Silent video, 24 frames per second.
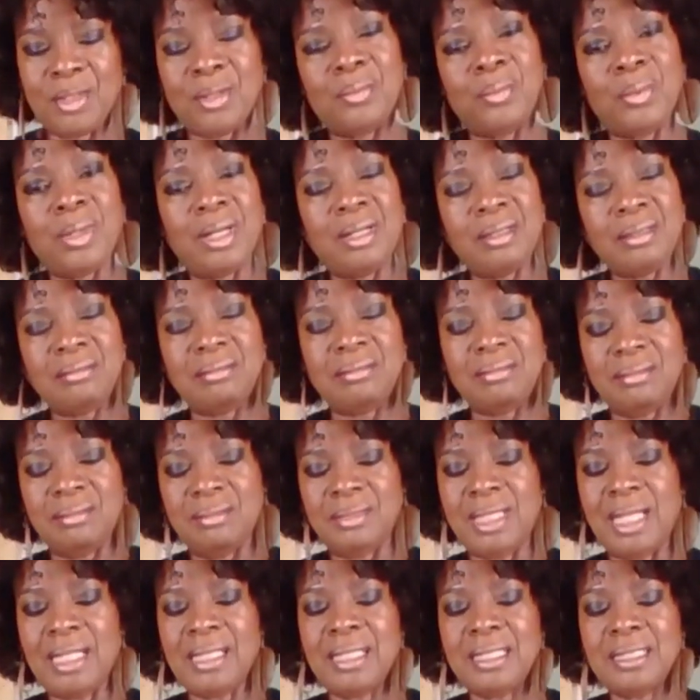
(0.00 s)
Well,
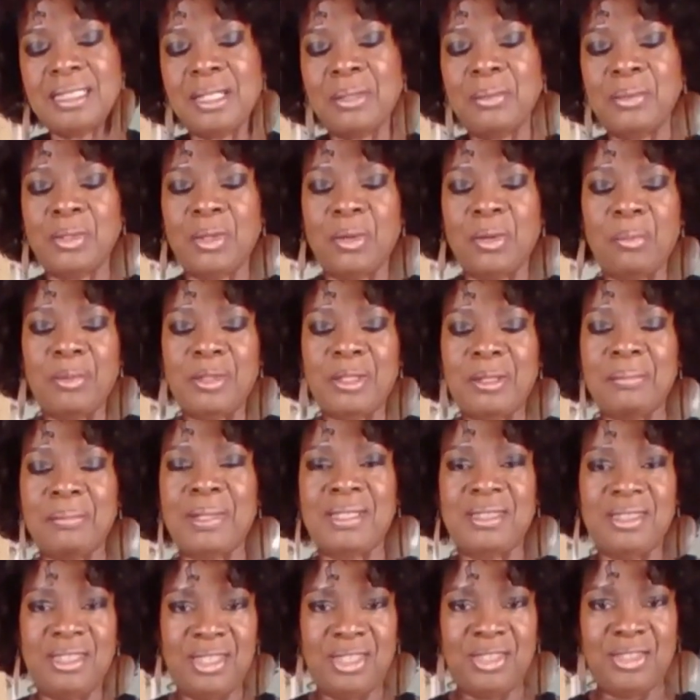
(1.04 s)
I guess I would open up my
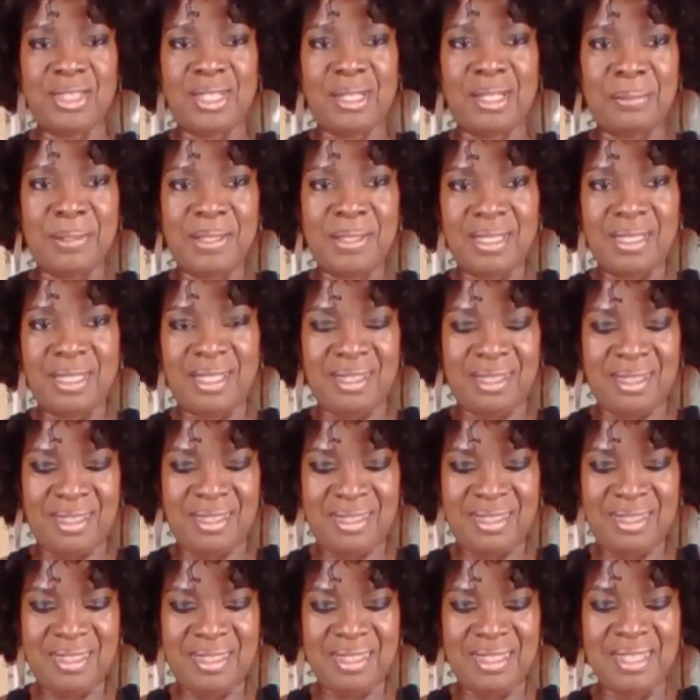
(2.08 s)
tea shop again
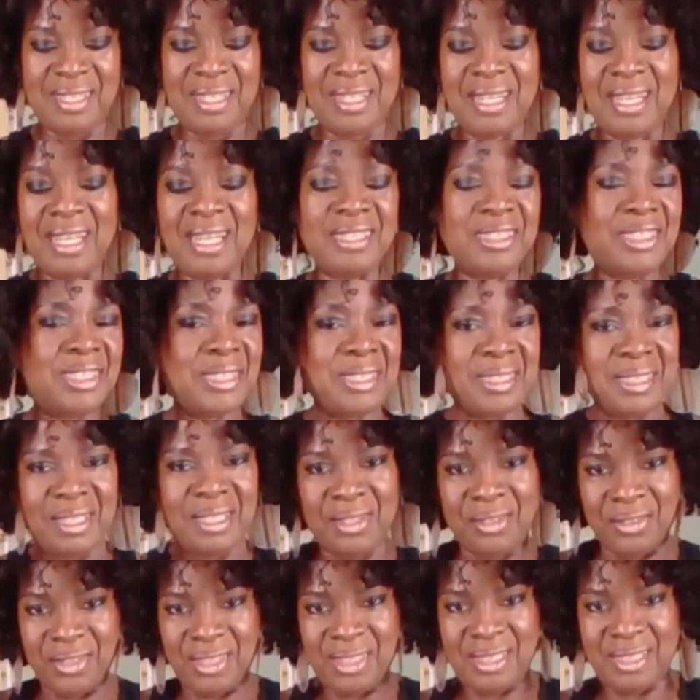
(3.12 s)
and just
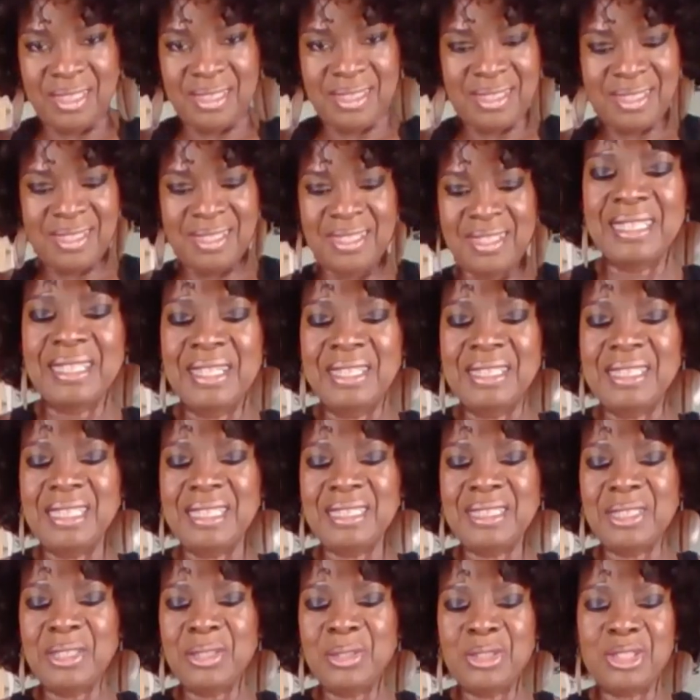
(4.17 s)
sell these
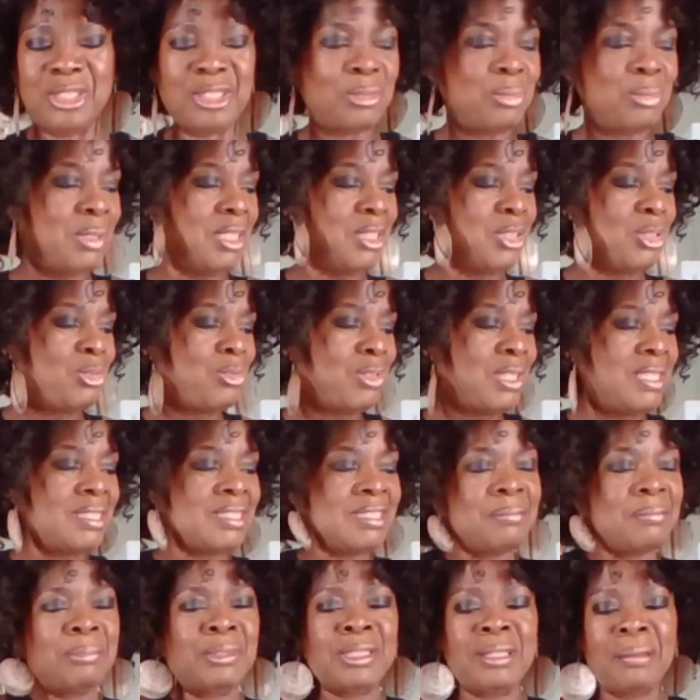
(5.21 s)
little sweet treats,
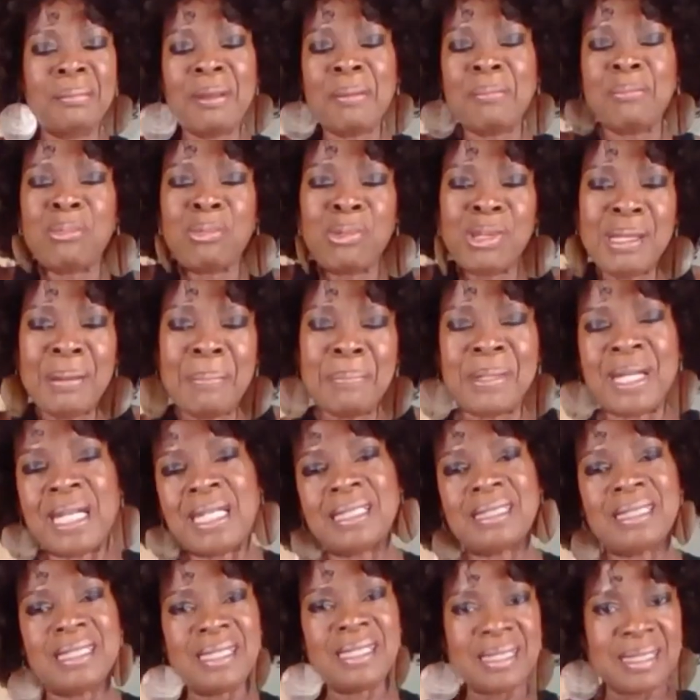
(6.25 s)
put them in pretty
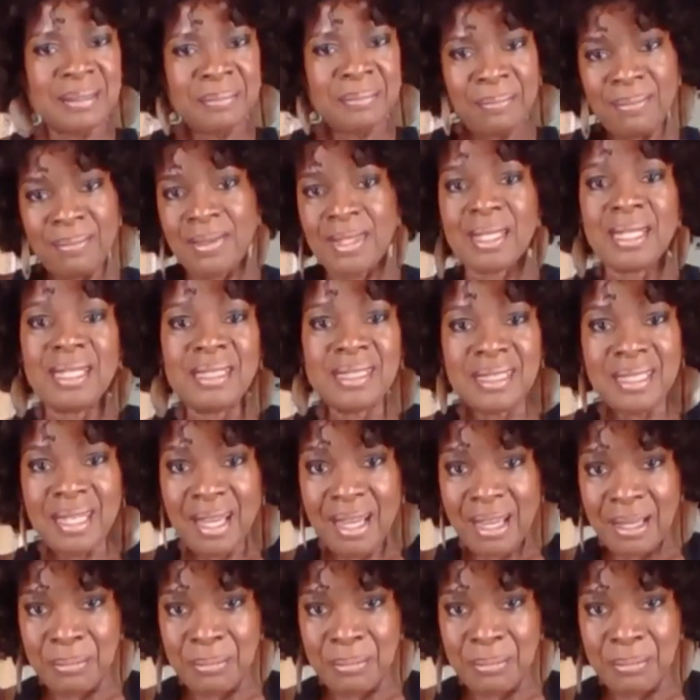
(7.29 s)
boxes and tie